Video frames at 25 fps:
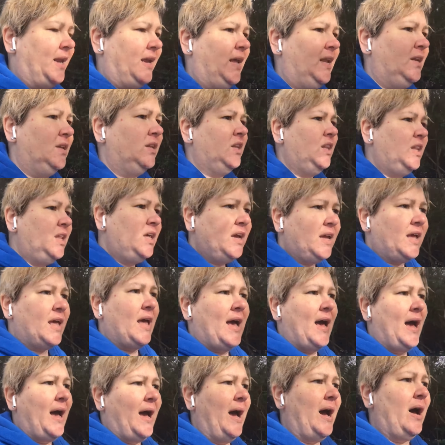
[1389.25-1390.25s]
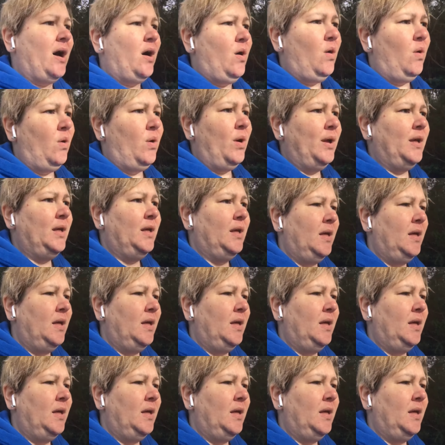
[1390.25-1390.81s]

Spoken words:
And look how